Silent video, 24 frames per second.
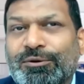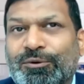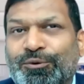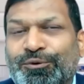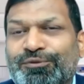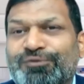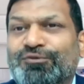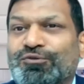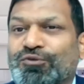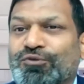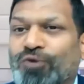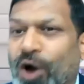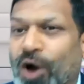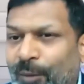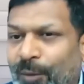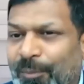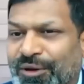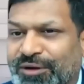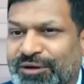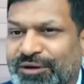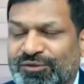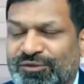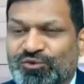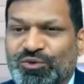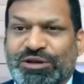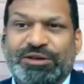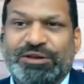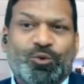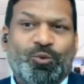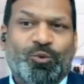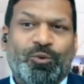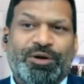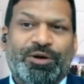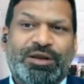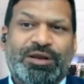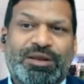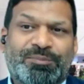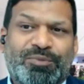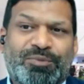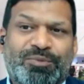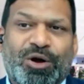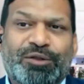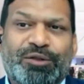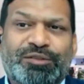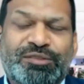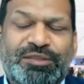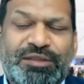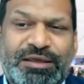Whose job it is really to worry
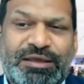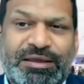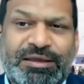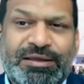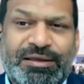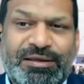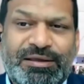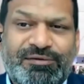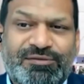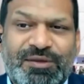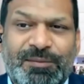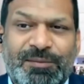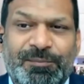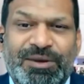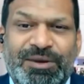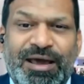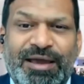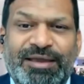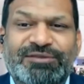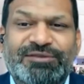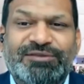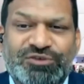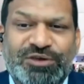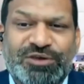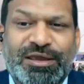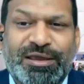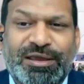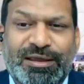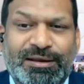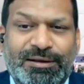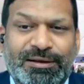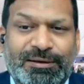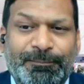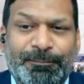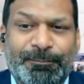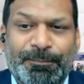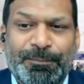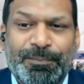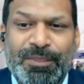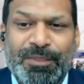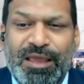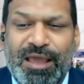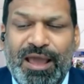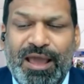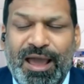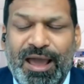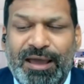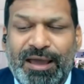about the supply chain,
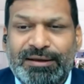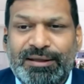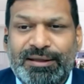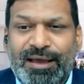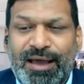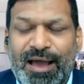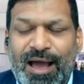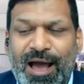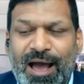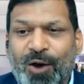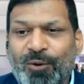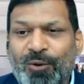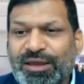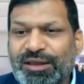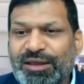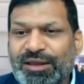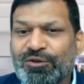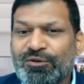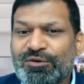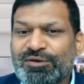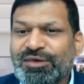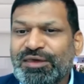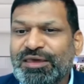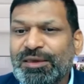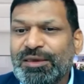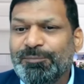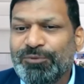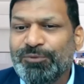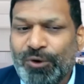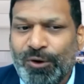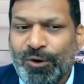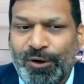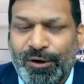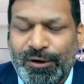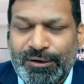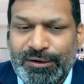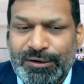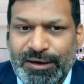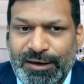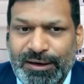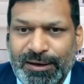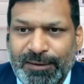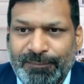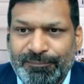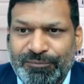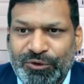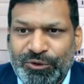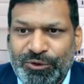and how can you keep your
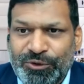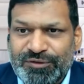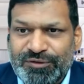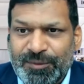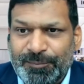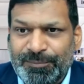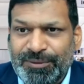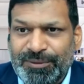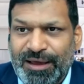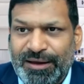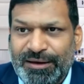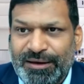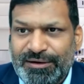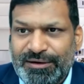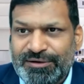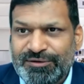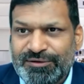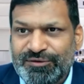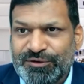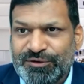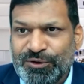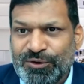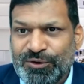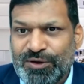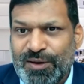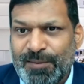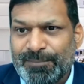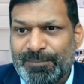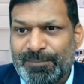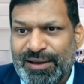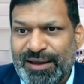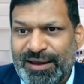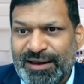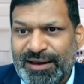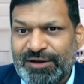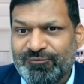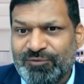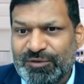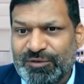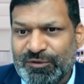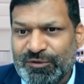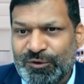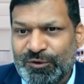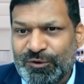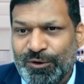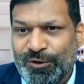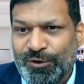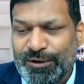suppliers compliant
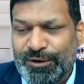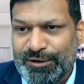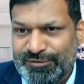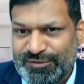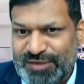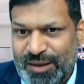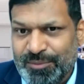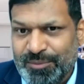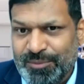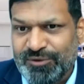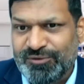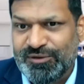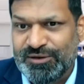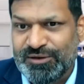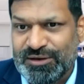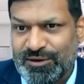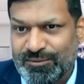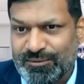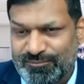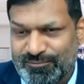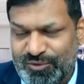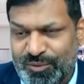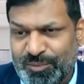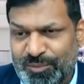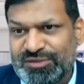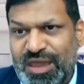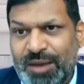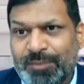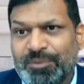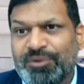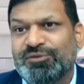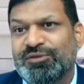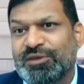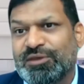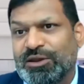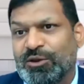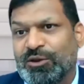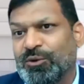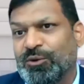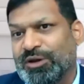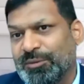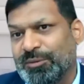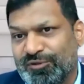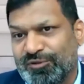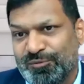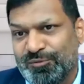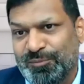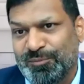with your from a
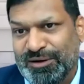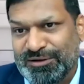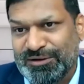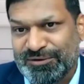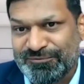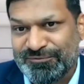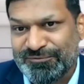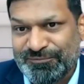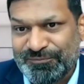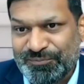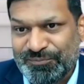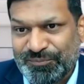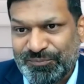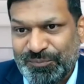cybersecurity perspective?